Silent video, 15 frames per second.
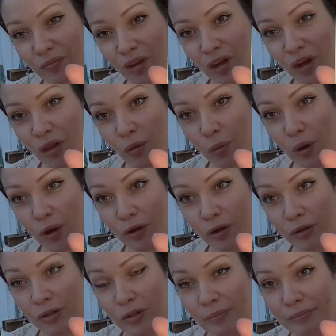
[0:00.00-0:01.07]
the
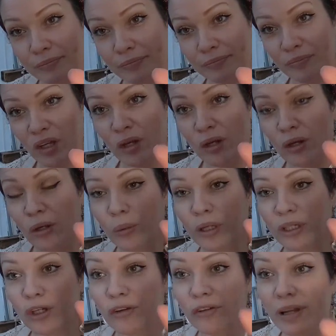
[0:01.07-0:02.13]
world. When
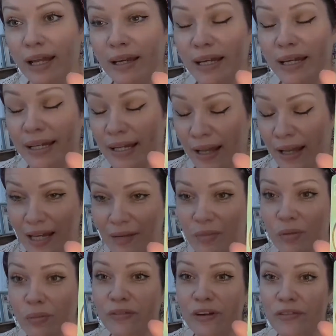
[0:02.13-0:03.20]
you're in alignment
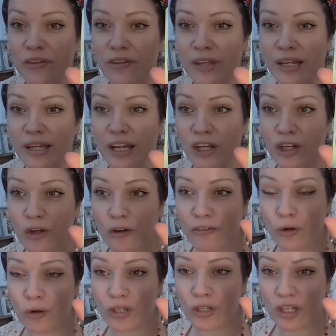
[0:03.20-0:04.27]
with everything and you're
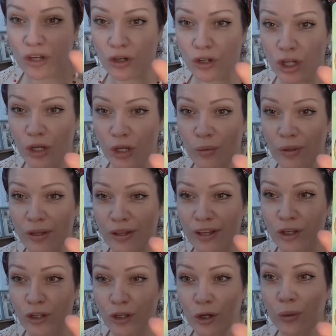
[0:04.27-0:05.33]
focusing on you,
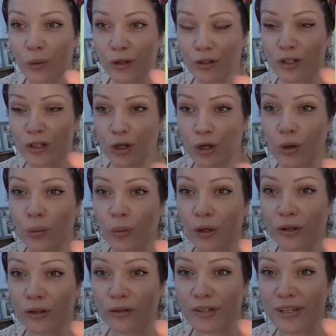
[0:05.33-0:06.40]
your world is your
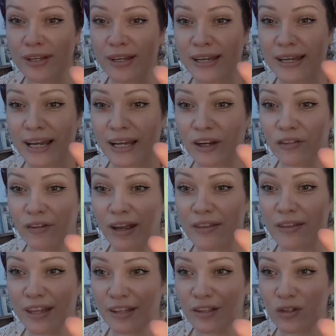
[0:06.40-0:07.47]
world, and great
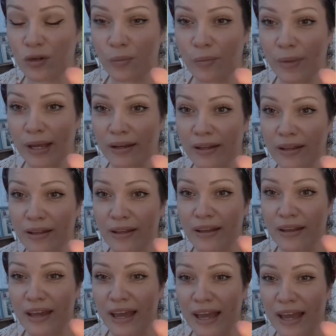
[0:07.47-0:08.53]
things come in.
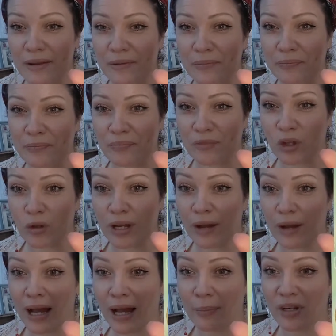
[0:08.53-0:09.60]
Look how
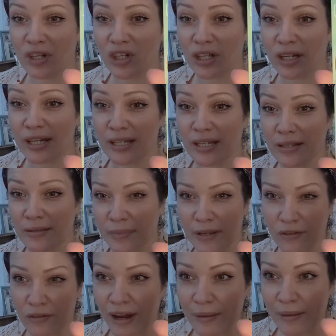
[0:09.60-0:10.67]
happy she is. Bit of
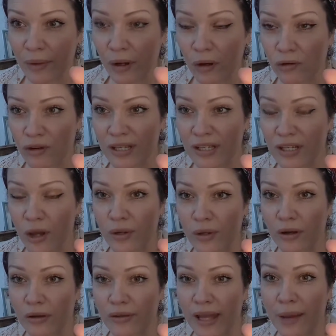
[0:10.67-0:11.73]
a rainbow dress going
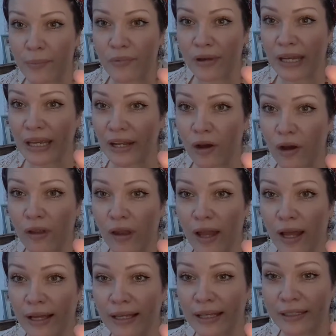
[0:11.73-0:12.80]
on there, bringing all the
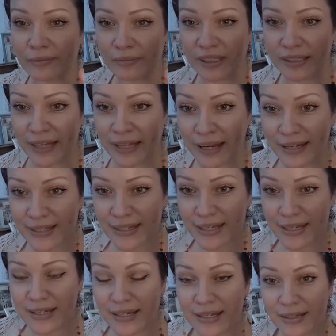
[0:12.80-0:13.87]
light in, connected.